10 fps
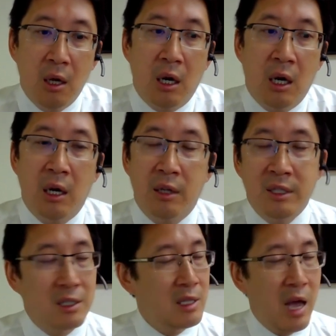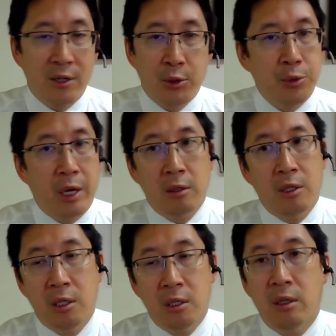uh, does not directly
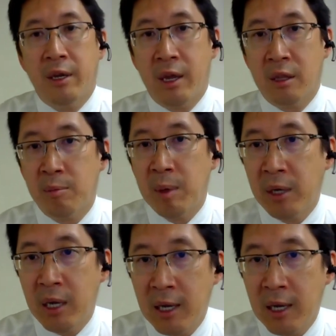kill acanthamoeba.